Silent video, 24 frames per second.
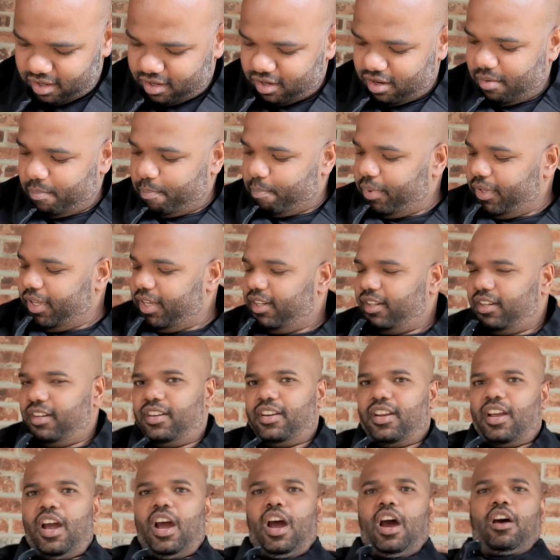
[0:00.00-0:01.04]
complete
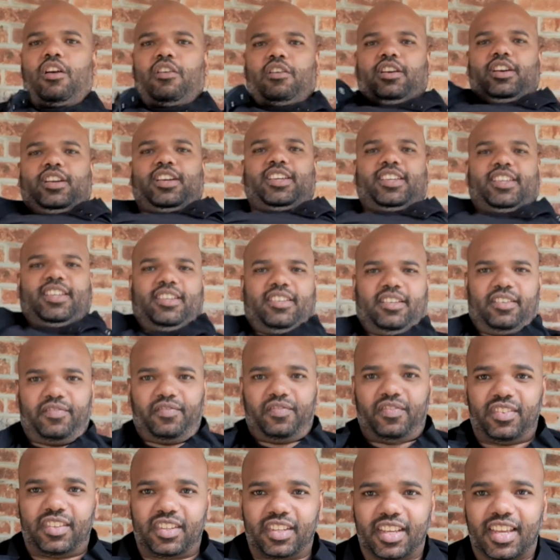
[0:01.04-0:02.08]
our
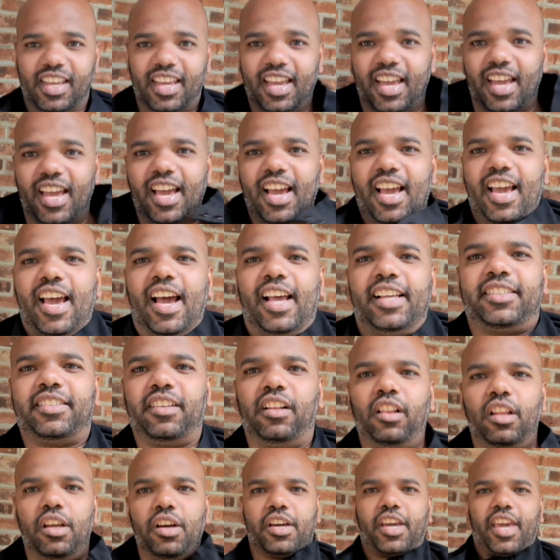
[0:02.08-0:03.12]

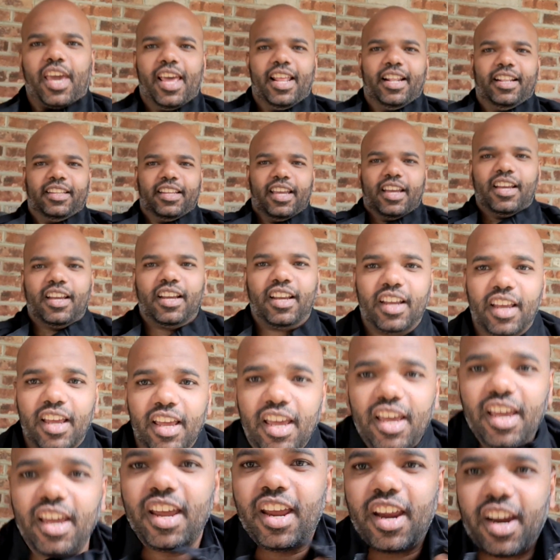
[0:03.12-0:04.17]
castle look and
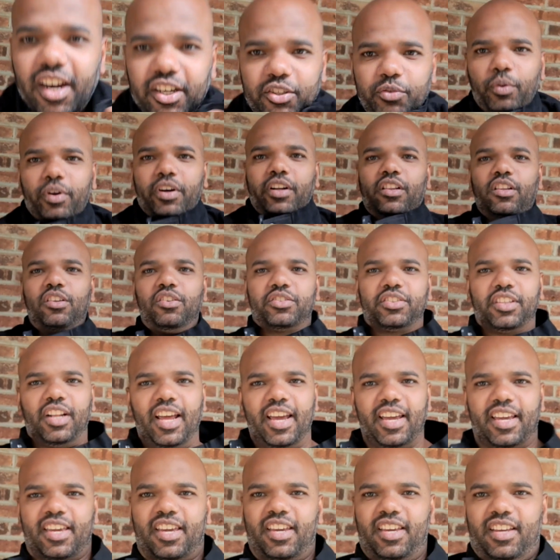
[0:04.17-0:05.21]
here's what it looks
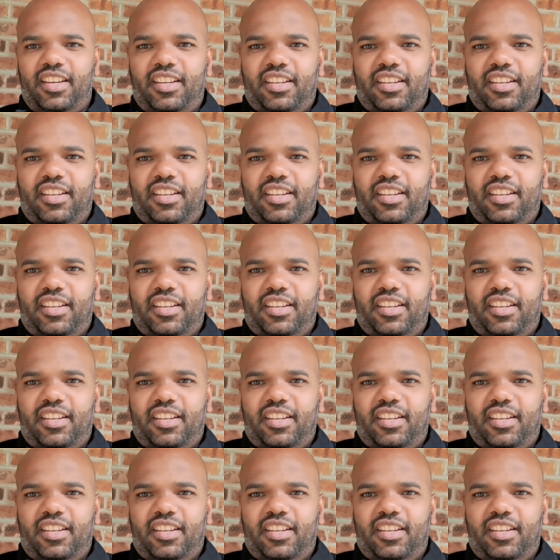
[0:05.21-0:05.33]
like